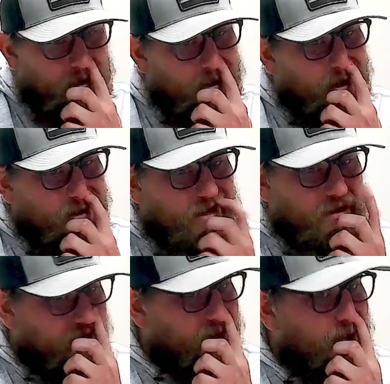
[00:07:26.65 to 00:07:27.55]
then
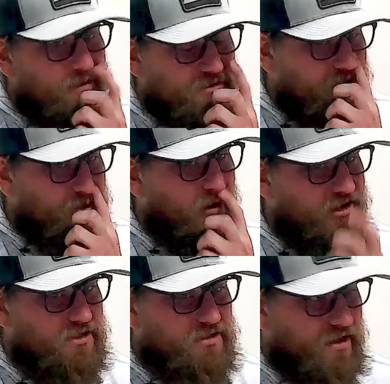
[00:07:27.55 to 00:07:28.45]
in-game
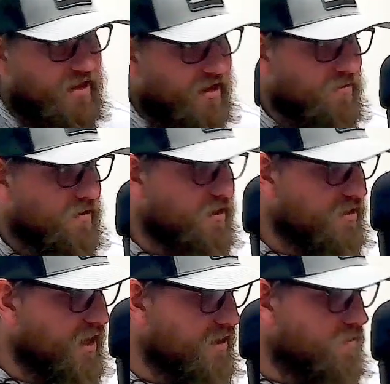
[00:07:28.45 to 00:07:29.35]
situations, I think where it'll
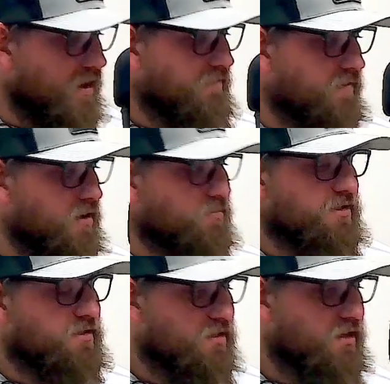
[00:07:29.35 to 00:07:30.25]
take away from
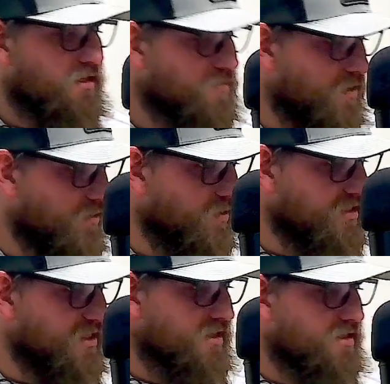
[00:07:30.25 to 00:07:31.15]
is when it
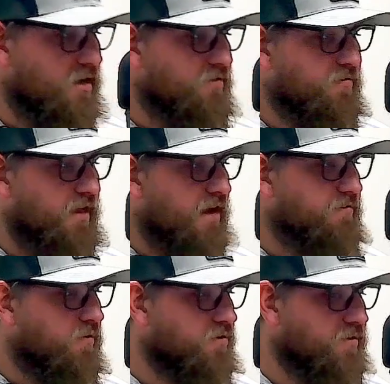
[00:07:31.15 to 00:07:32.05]
resets for that
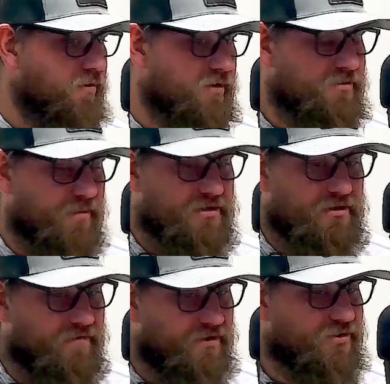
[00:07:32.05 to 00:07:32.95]
fourth quarter,
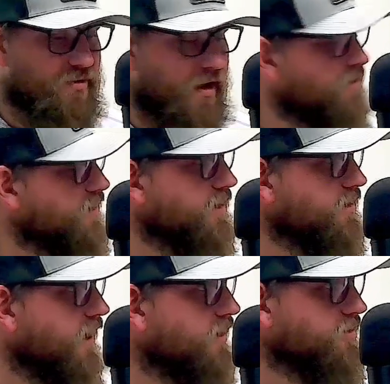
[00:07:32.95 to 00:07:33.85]
especially if you're trailing
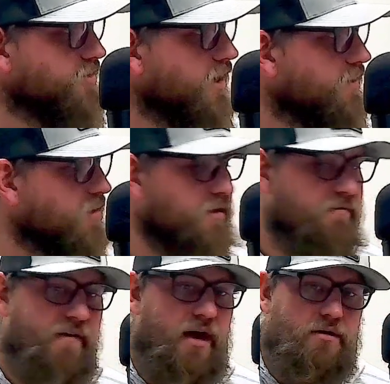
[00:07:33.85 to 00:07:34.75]
and now you're trying to play the
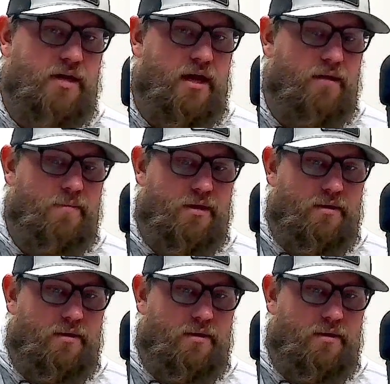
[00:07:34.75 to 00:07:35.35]
foul game.